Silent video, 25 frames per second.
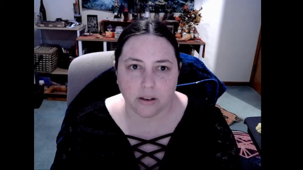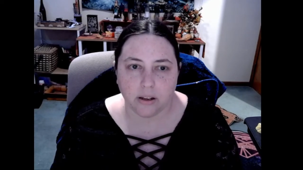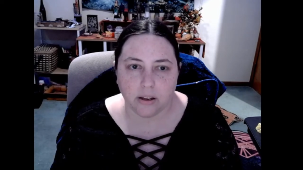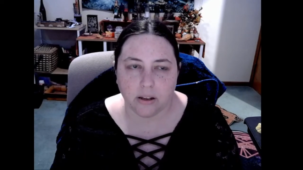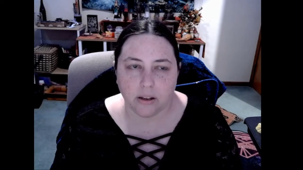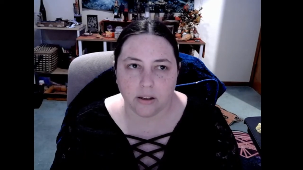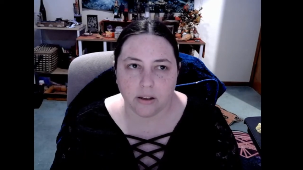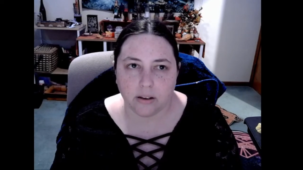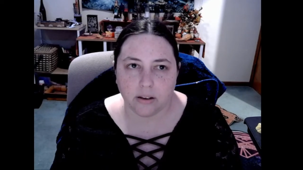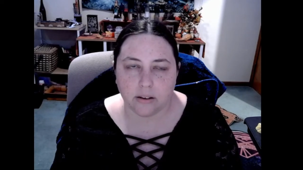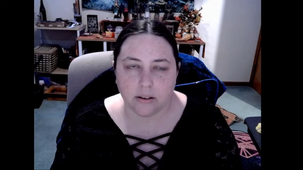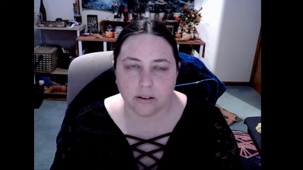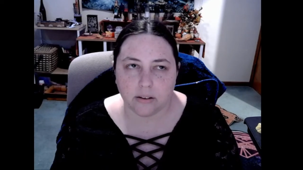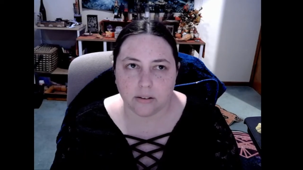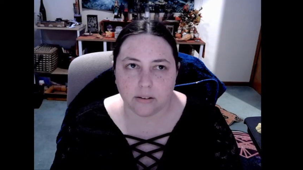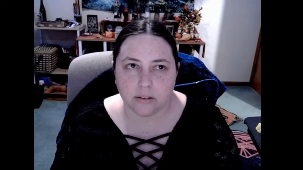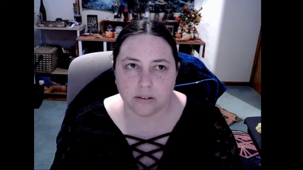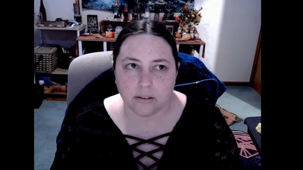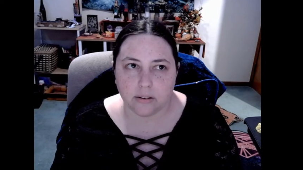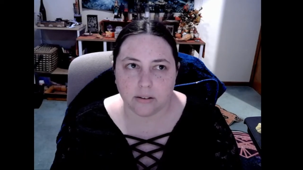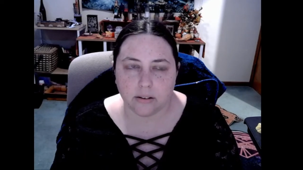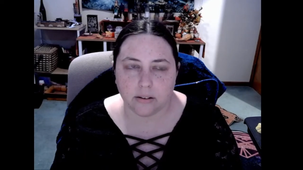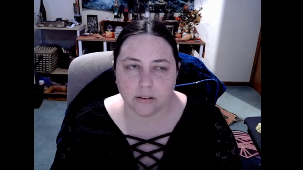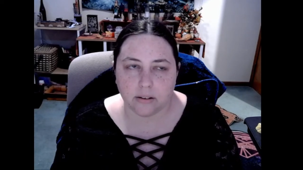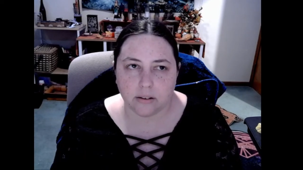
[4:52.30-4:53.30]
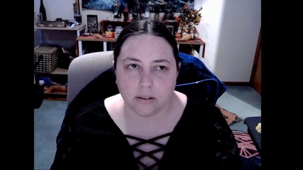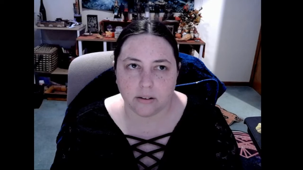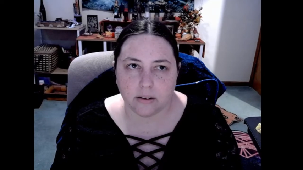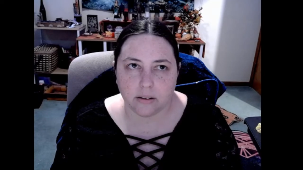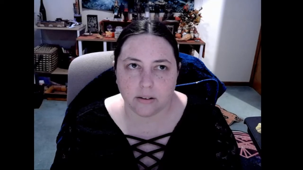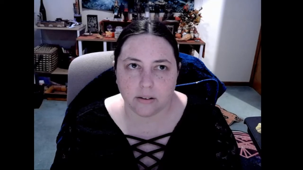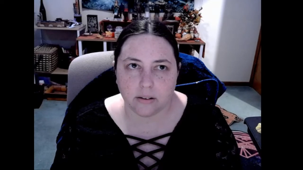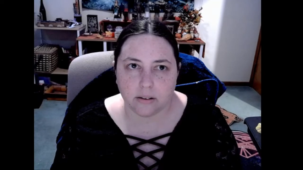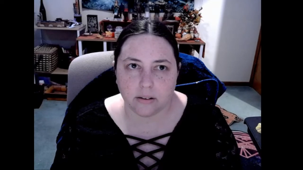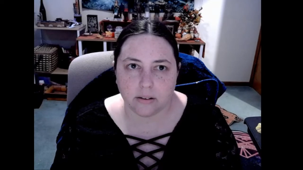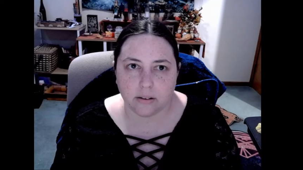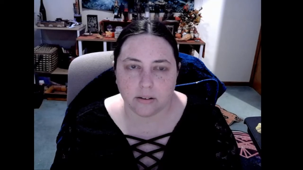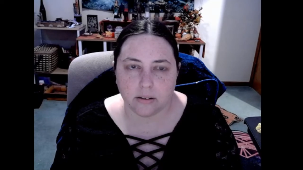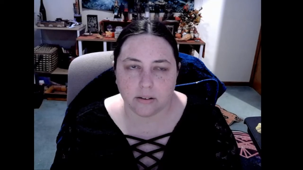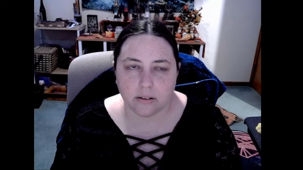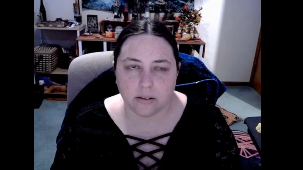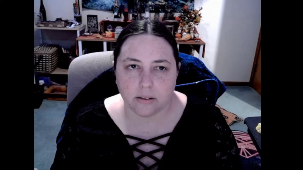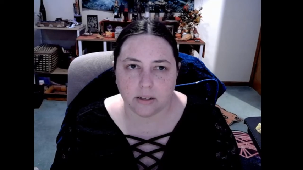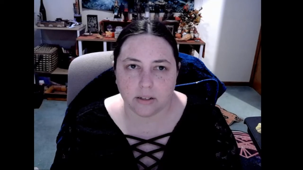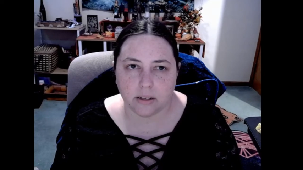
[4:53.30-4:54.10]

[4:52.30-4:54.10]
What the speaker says: [no speech]